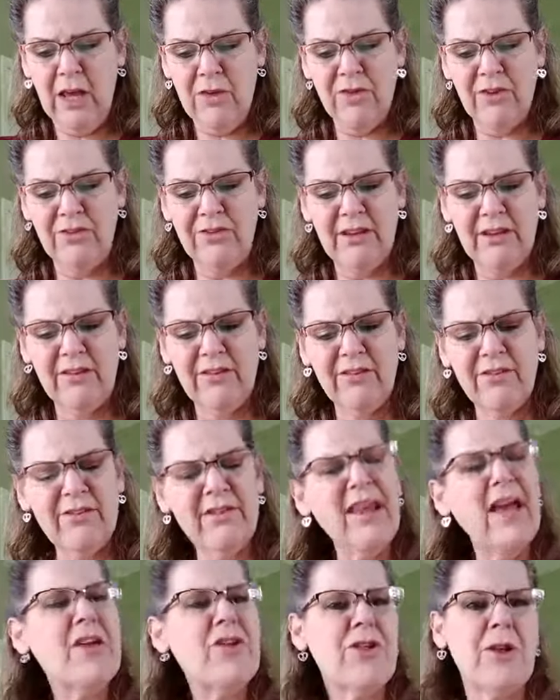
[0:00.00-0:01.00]
just is
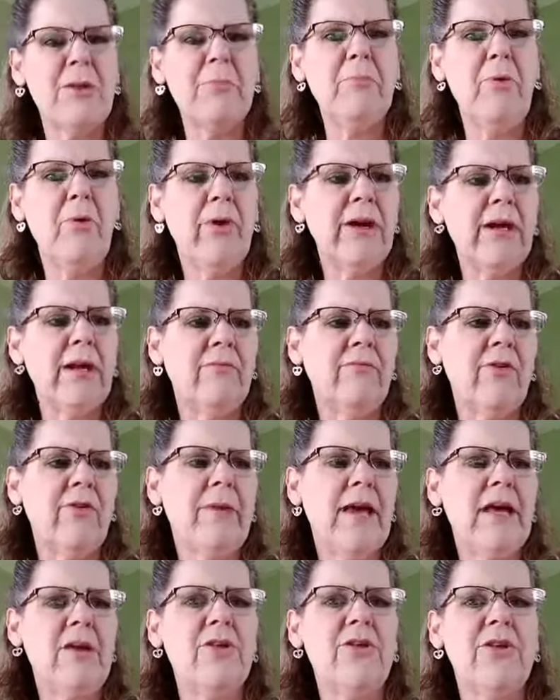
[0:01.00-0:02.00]
such important
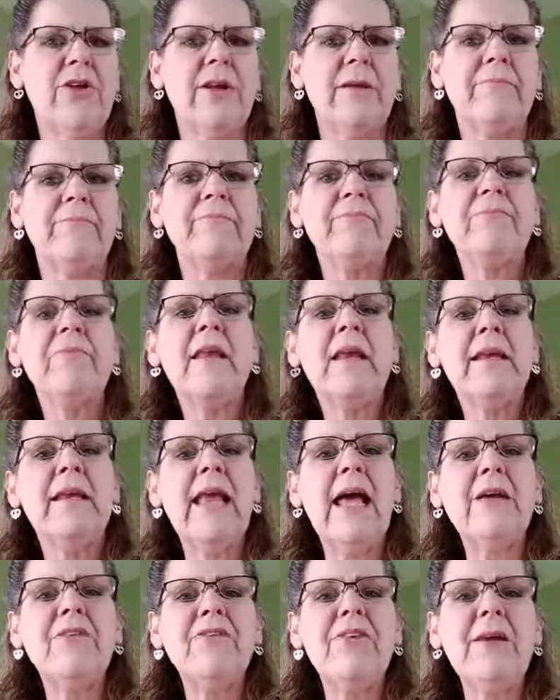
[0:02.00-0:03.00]
information.
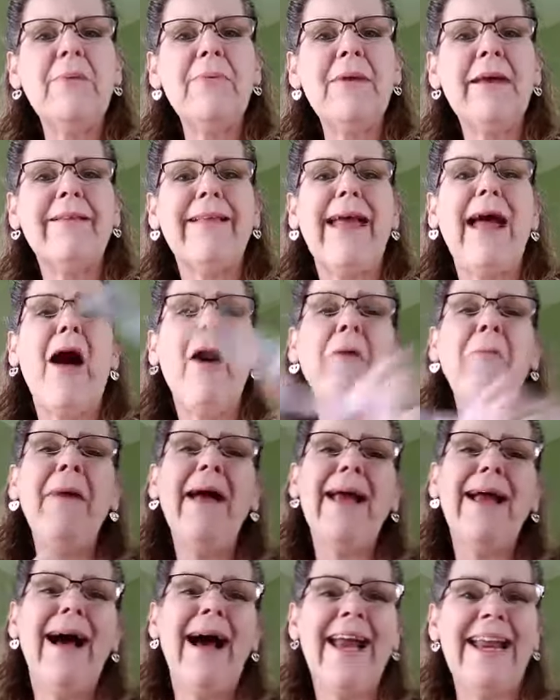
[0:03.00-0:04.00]
Now, typically, oh my
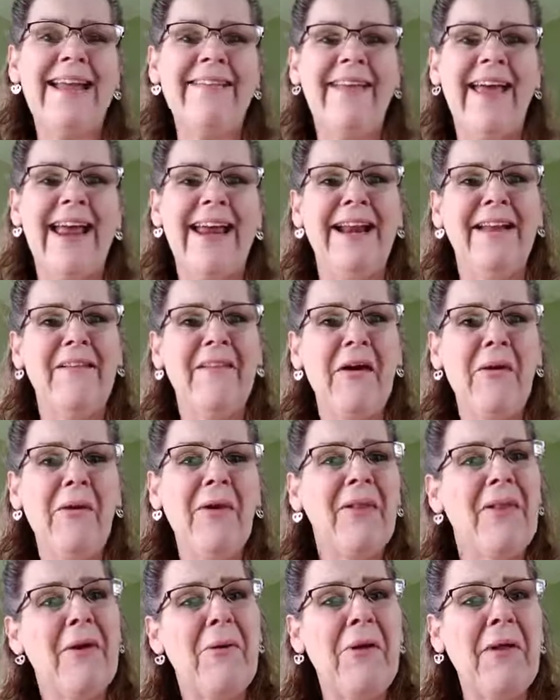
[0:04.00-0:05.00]
God, Elaine, hello,
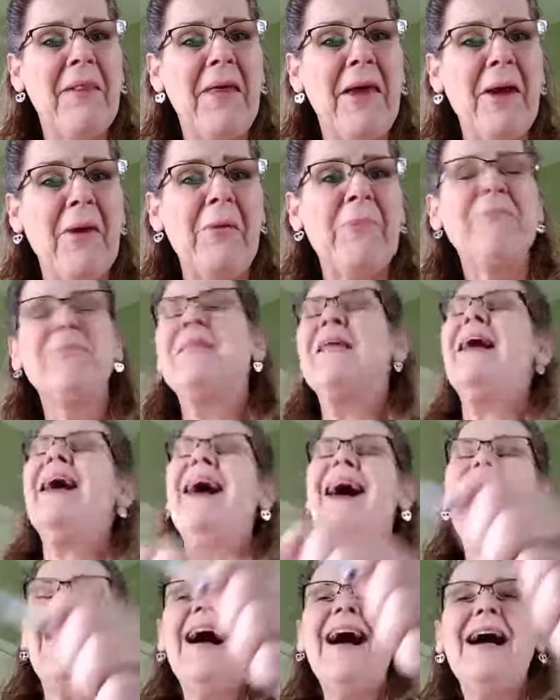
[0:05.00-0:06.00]
hello,
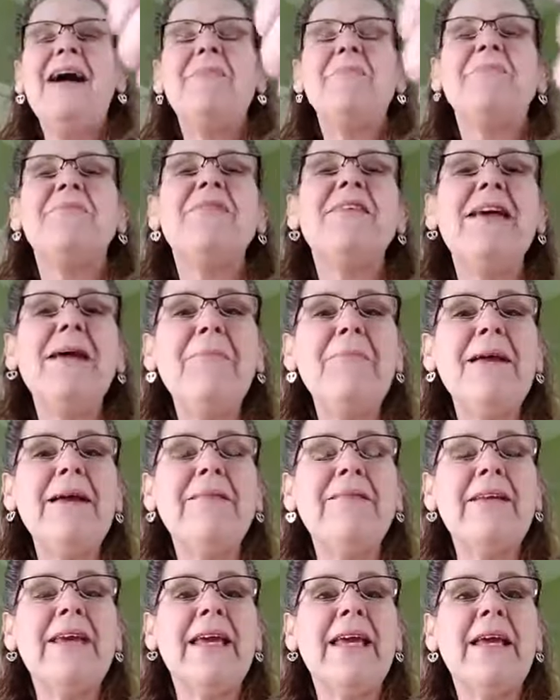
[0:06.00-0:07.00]
hello.
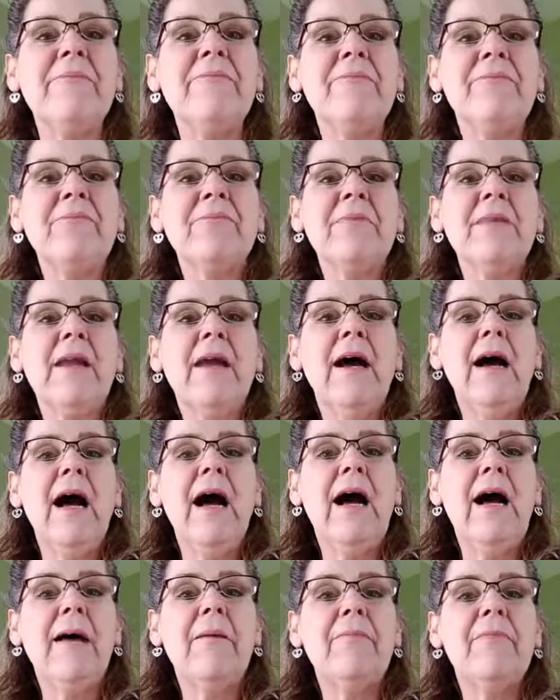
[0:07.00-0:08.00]
Typically,
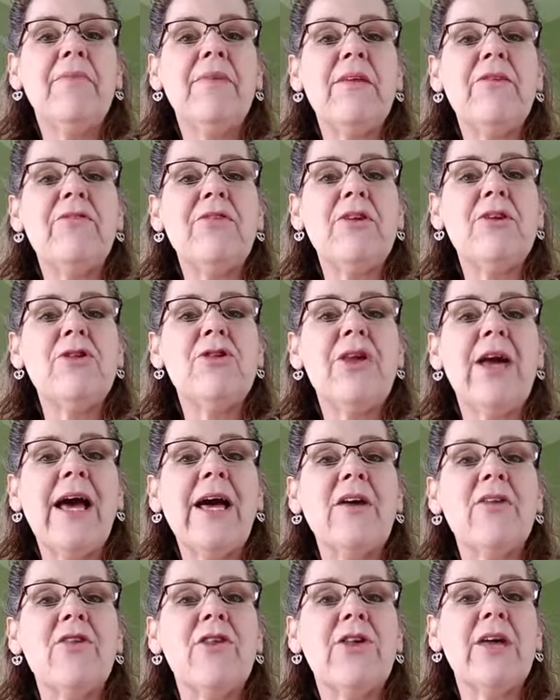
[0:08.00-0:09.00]
this
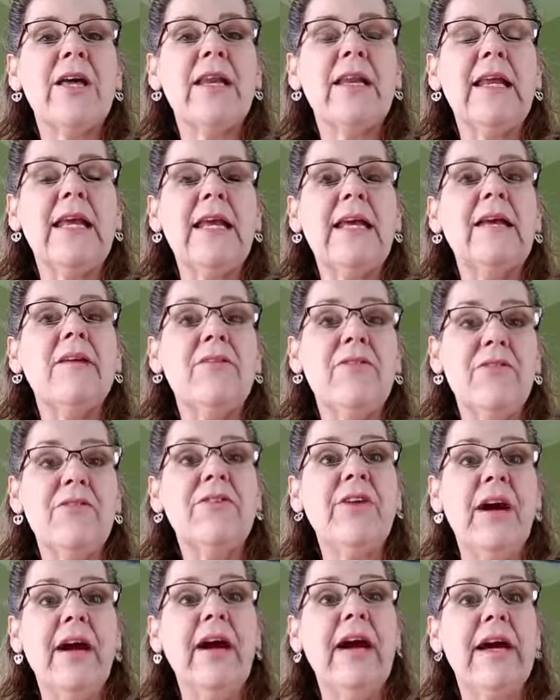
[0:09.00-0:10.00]
injection is
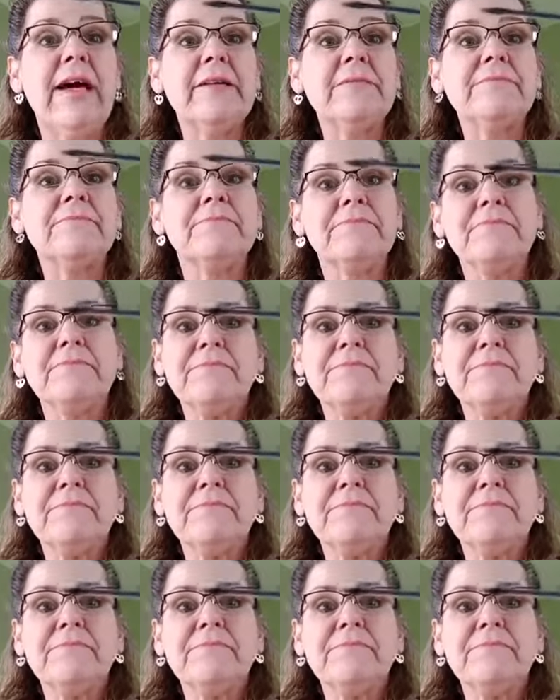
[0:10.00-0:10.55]
done